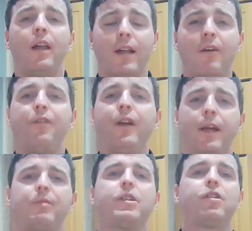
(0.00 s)
Nat
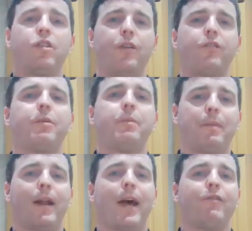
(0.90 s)
Phillips deserves to
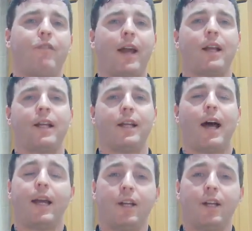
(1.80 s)
be playing regularly now.